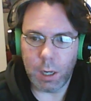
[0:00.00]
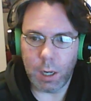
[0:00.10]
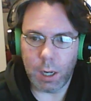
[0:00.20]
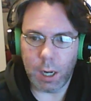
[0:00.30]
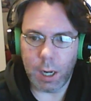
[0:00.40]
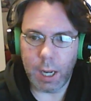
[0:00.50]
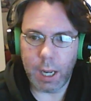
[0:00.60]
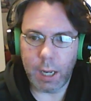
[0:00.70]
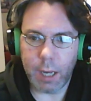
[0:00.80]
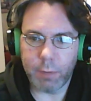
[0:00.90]

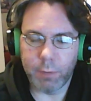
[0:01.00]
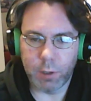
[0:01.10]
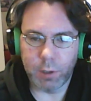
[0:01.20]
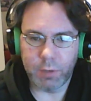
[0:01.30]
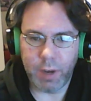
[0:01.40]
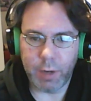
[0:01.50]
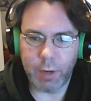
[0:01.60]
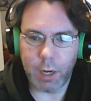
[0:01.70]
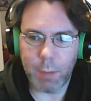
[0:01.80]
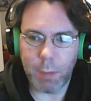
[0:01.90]
I first found
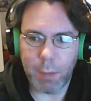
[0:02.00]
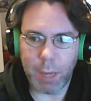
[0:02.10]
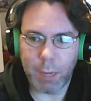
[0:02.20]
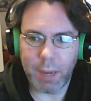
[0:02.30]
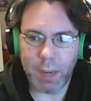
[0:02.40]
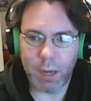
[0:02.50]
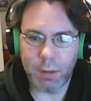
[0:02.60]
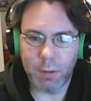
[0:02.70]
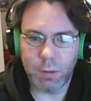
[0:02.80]
out about Mega Man